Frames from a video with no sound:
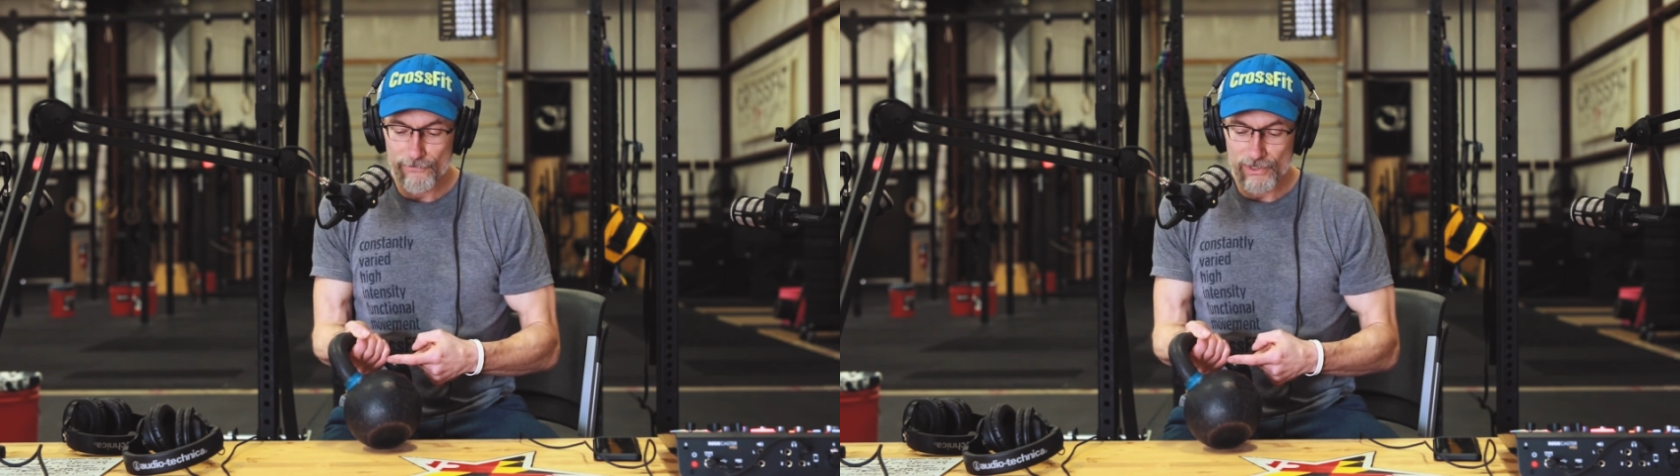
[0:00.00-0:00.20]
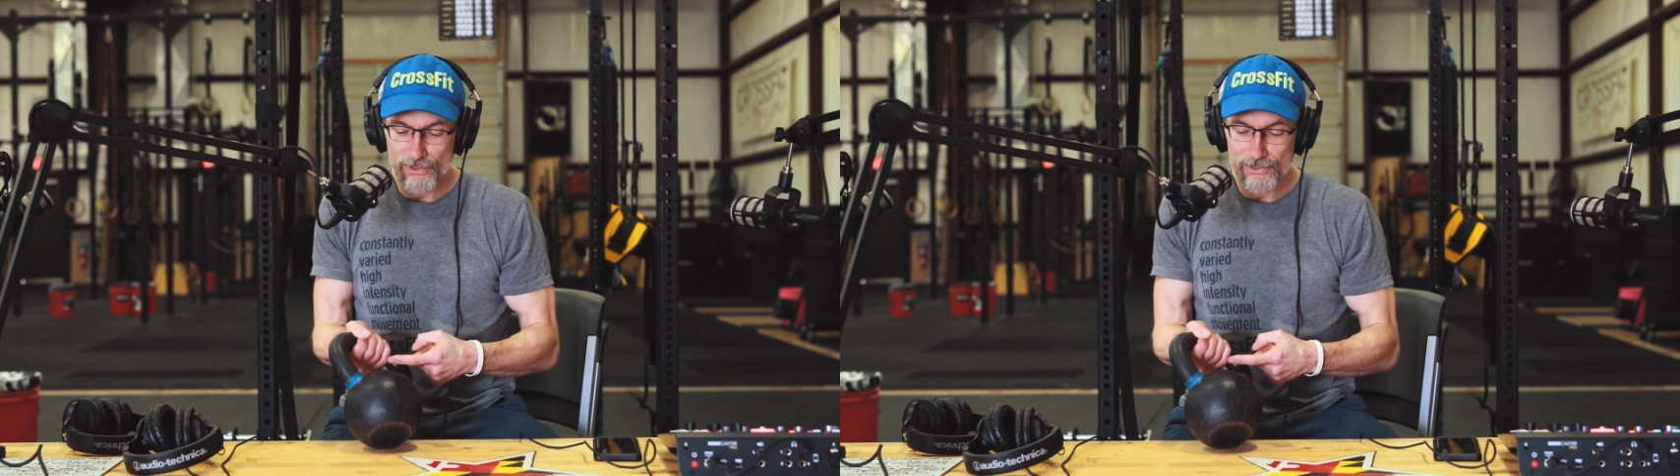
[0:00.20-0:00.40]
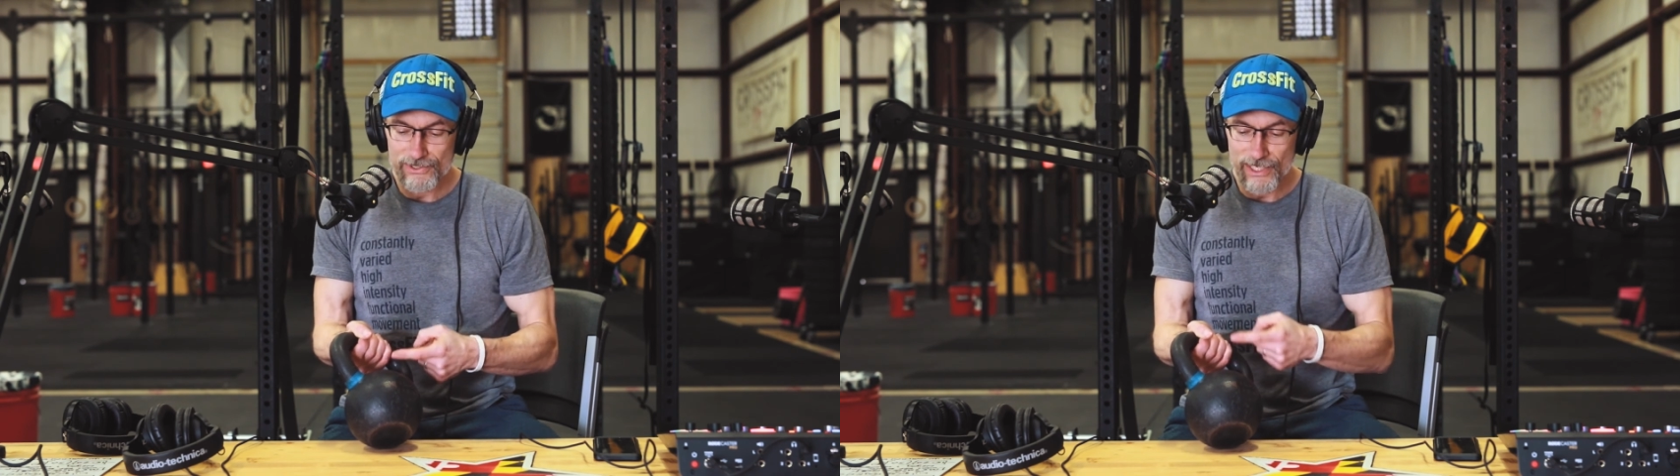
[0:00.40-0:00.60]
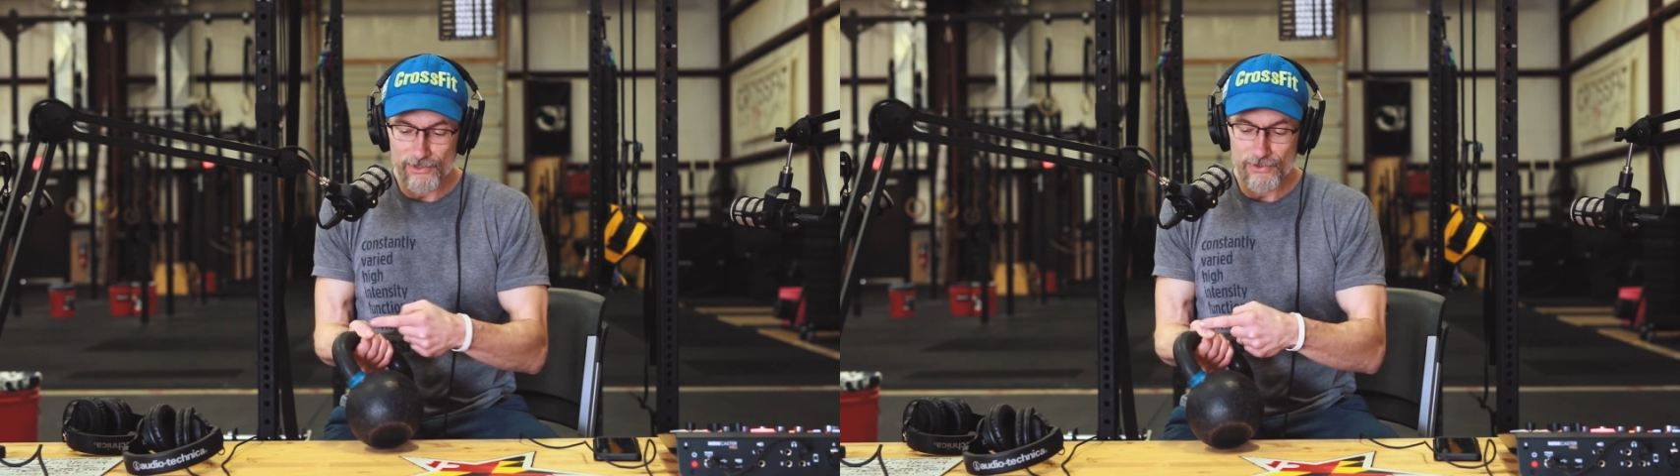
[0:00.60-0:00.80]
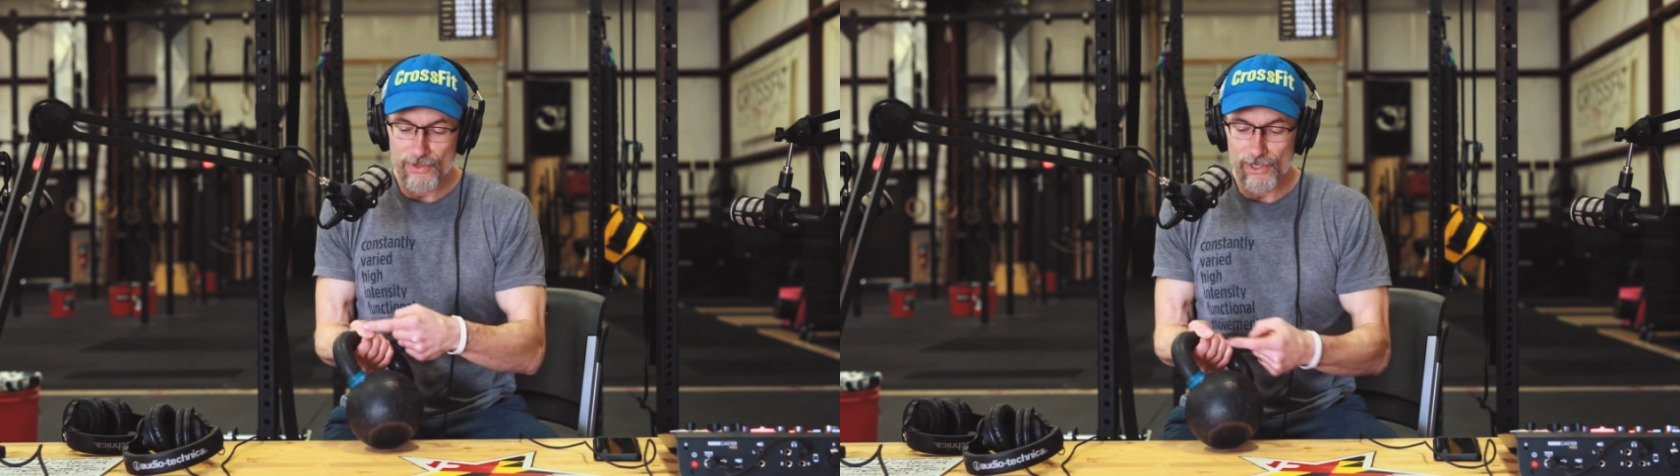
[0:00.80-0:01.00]
fingers
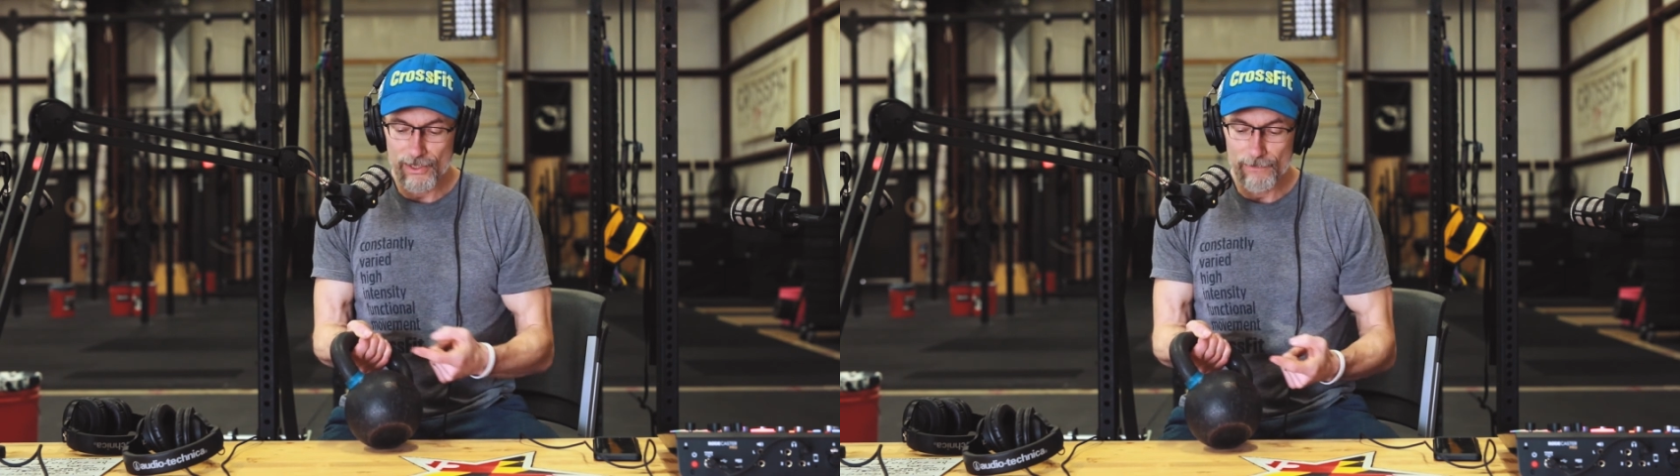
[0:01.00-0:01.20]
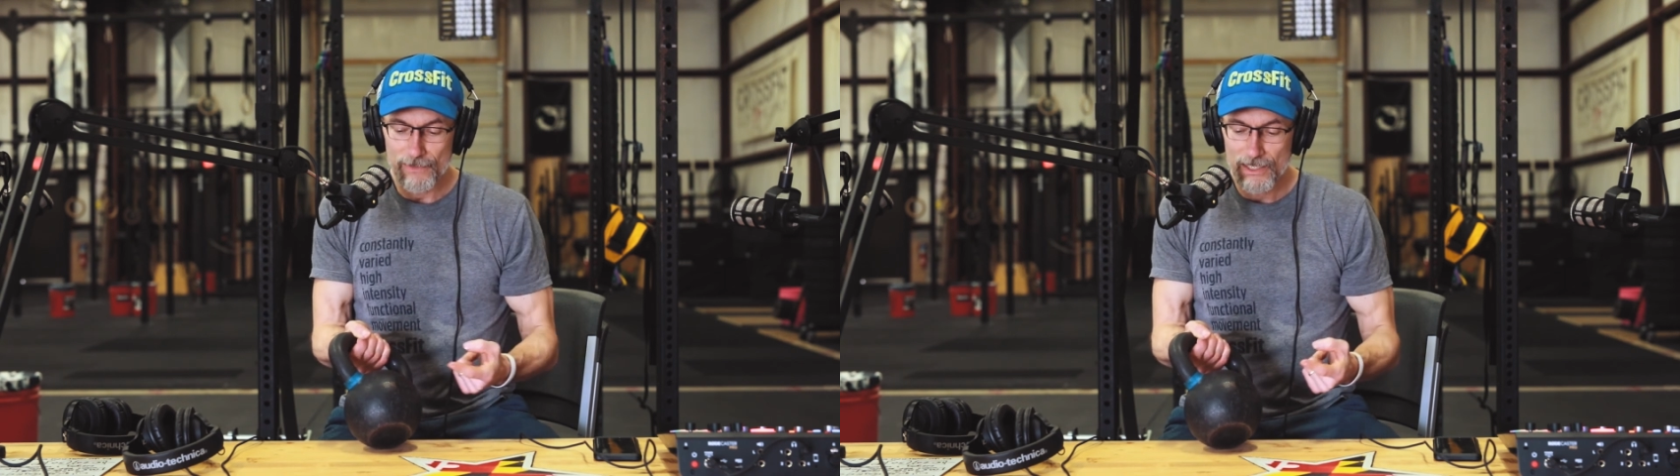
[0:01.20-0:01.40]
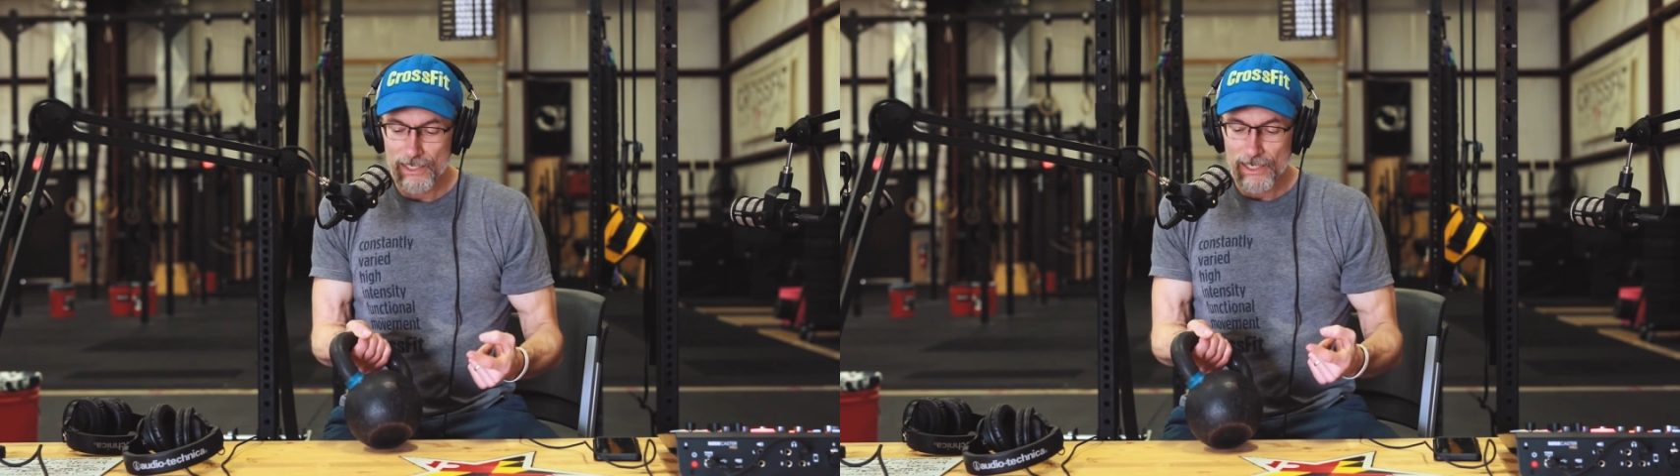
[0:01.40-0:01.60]
and your thumb